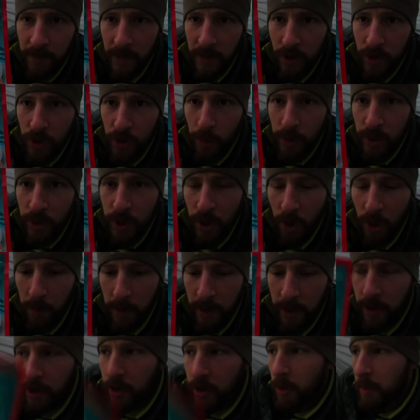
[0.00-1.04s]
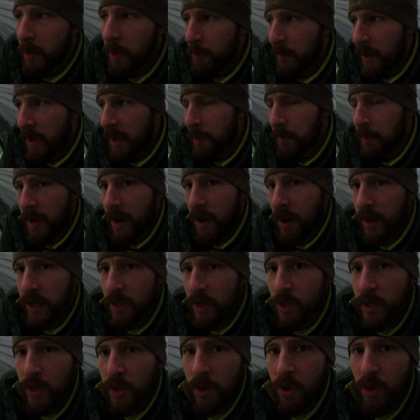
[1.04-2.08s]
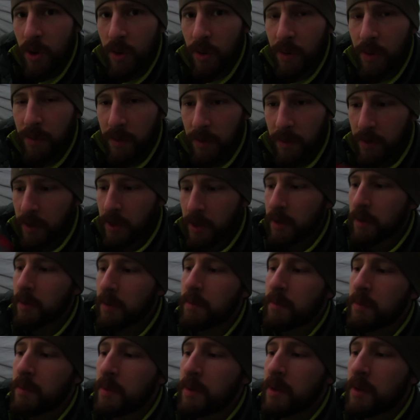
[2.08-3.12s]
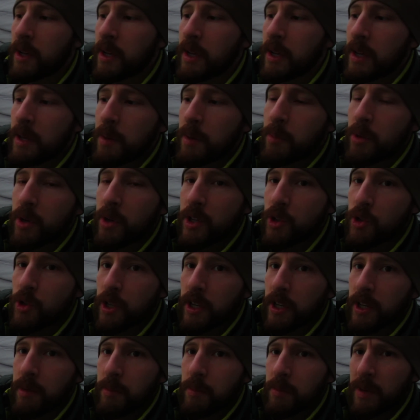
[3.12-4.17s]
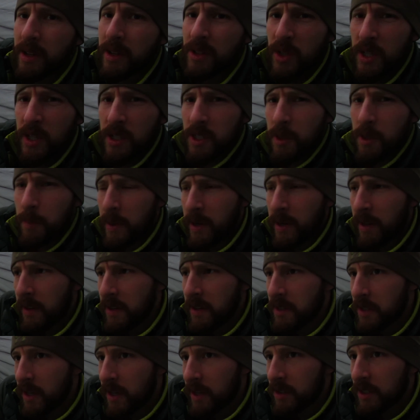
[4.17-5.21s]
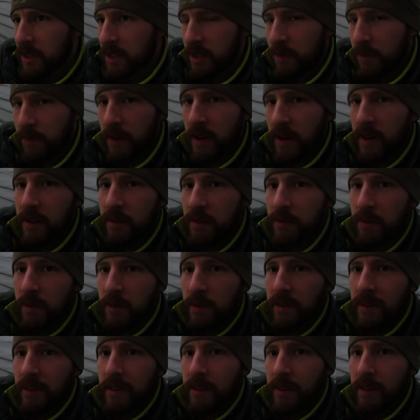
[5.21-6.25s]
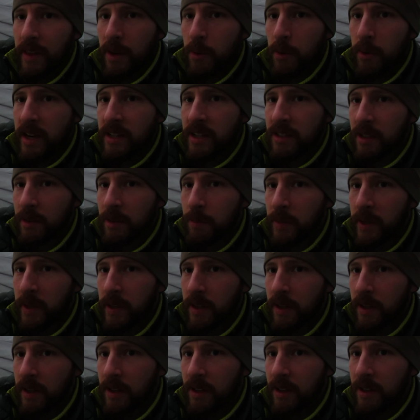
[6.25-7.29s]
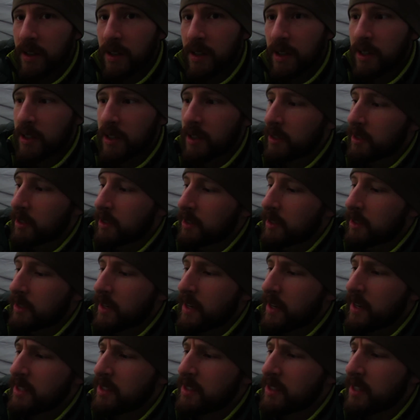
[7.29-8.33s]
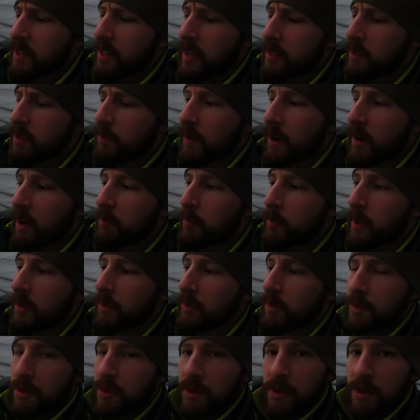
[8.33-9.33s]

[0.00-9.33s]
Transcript: Someone's told me they're doing them in BM bargains and all. They're pretty cheap, at 60p I think he said, 65. They were 80p, 85 pence.